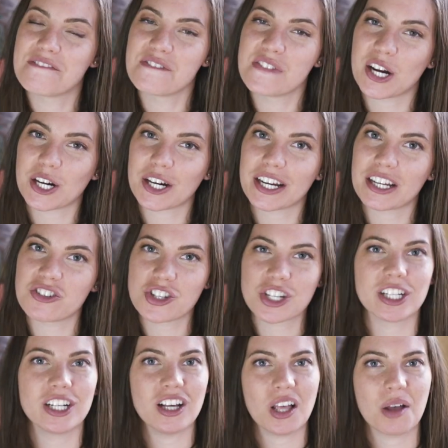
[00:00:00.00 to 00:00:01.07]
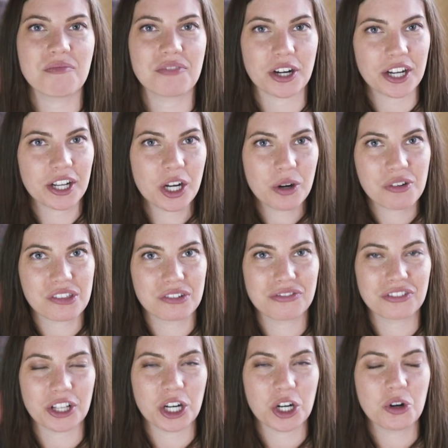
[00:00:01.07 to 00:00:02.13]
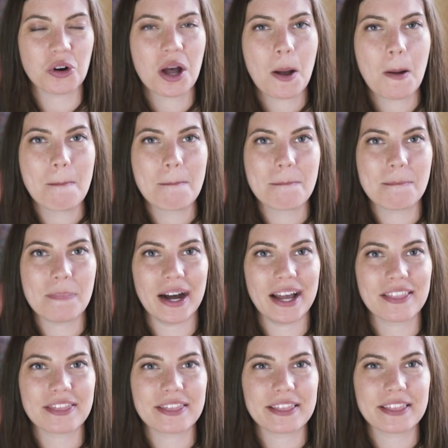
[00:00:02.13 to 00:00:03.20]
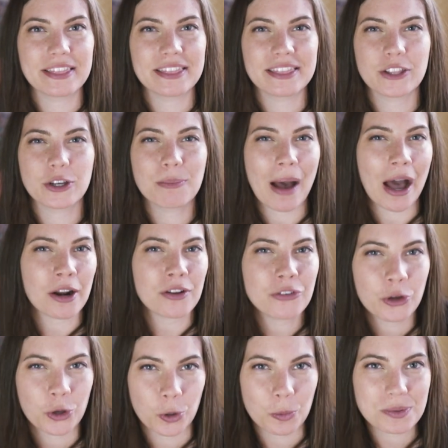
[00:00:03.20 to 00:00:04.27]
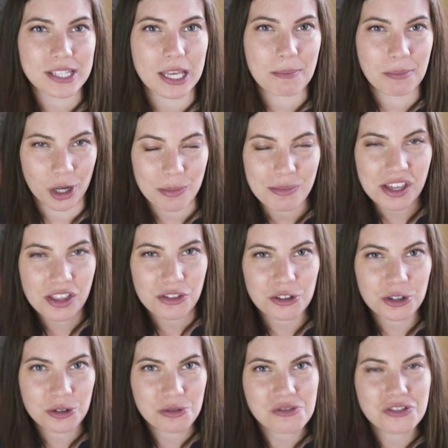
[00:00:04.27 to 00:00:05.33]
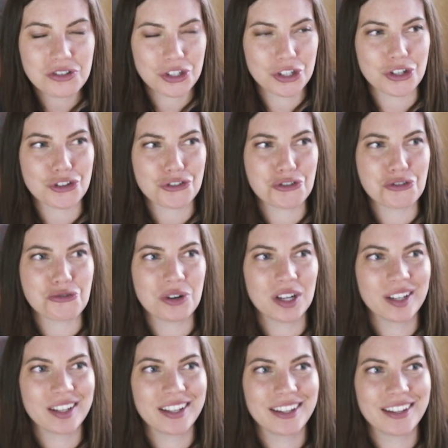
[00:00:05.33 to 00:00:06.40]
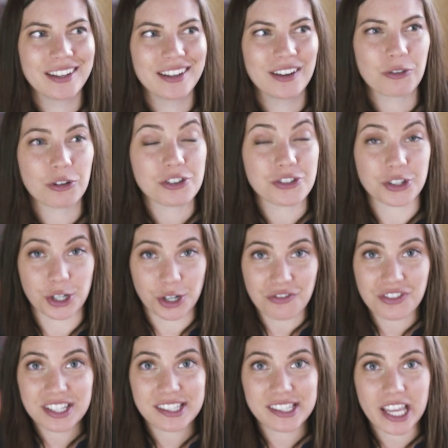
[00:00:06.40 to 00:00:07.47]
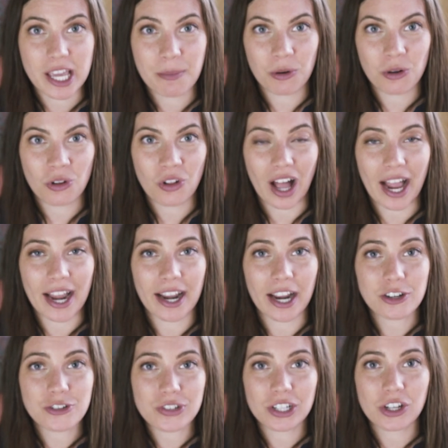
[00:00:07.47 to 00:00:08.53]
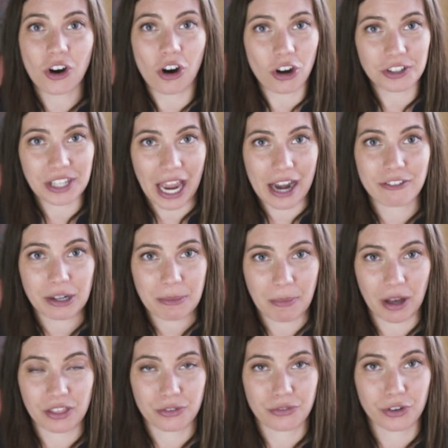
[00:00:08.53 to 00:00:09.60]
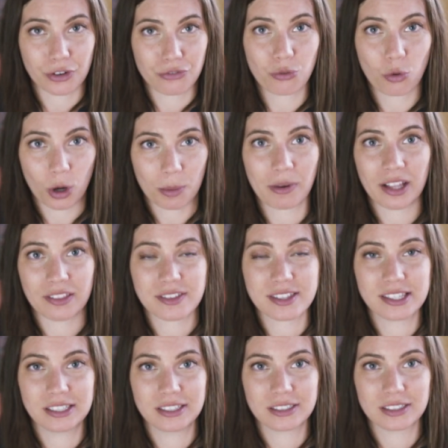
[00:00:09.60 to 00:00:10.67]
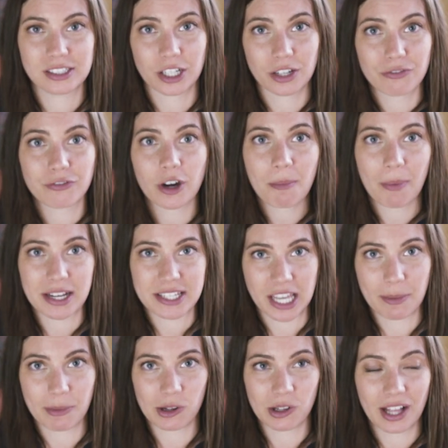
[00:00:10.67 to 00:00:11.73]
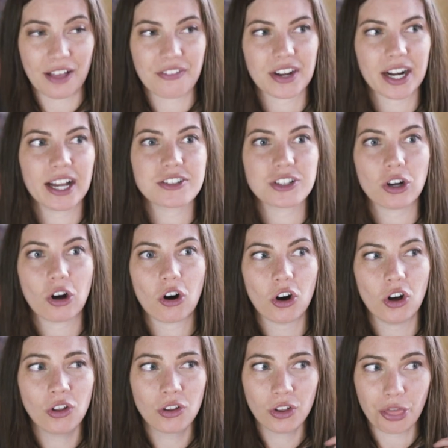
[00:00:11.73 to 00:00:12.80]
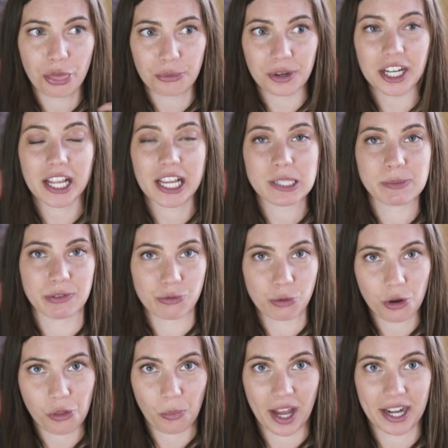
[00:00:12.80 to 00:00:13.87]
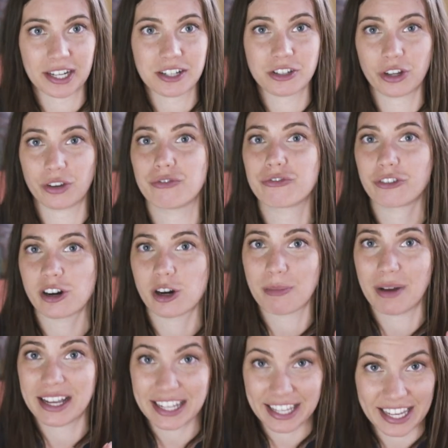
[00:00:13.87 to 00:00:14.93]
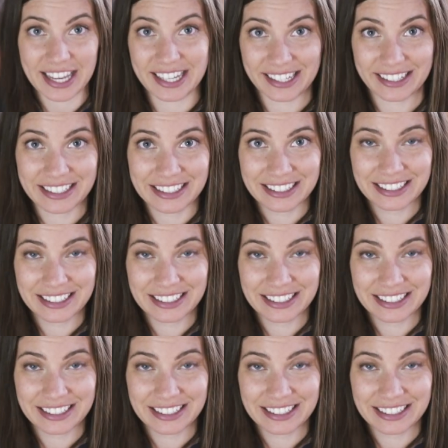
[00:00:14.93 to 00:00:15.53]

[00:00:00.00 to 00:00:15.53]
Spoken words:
very chill. I'm very go with the flow. But the amount of hoops they put me through to reserve this table, I actually called every month for 4 months to confirm my table. And then I had to call 3 days before the wedding to confirm again.